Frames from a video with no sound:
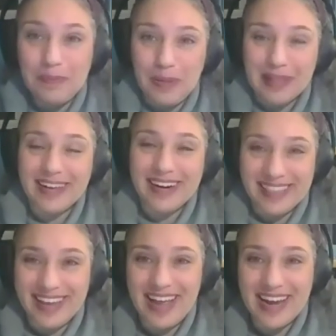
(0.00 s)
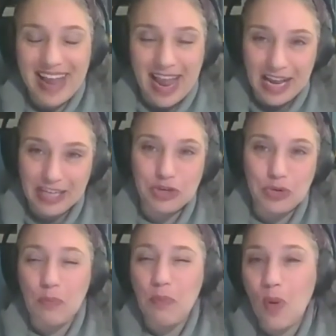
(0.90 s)
politically engaged
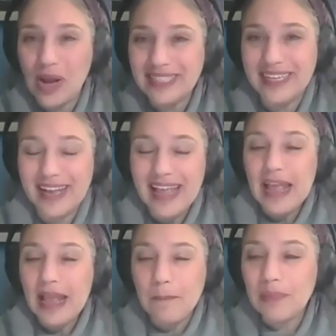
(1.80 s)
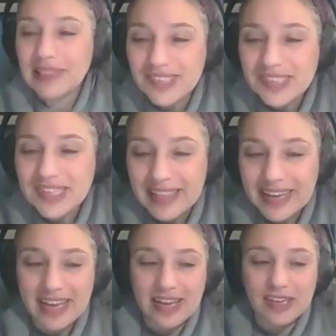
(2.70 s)
or pointing
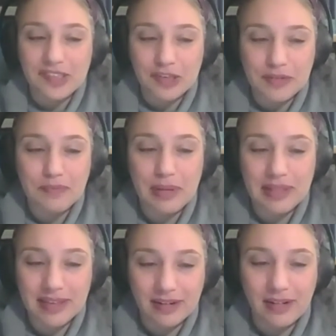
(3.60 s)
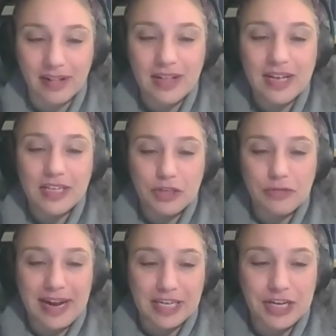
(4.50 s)
implicitly in a certain political
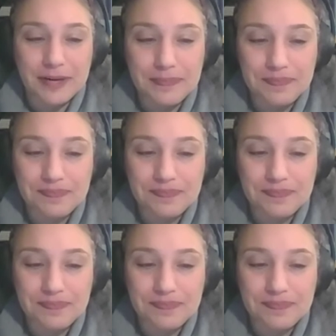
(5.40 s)
direction.